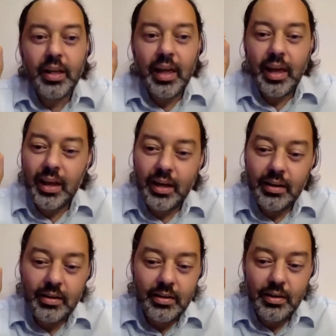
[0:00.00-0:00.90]

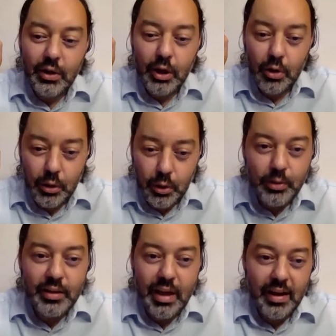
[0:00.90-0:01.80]
and the
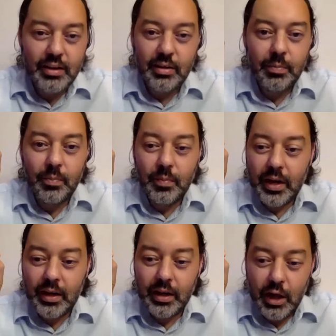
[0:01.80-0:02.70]
enthusiasm
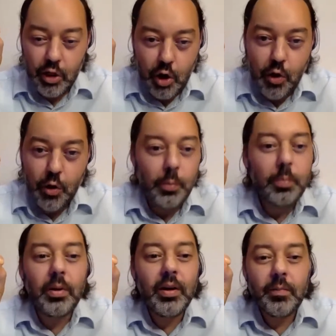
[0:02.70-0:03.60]
and the
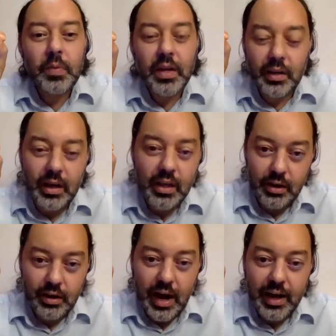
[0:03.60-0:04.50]
hope in
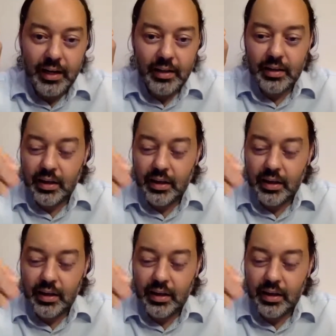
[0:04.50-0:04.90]
their eyes.